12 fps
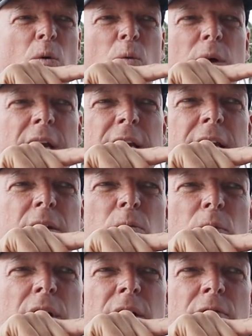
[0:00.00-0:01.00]
We
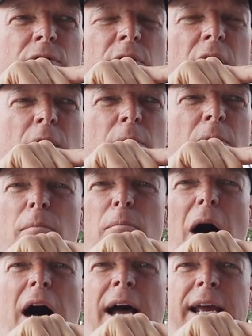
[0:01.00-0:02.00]
went from
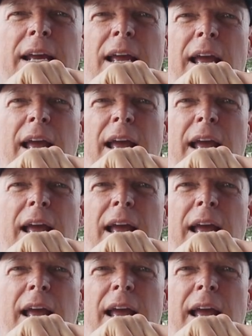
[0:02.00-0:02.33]
buying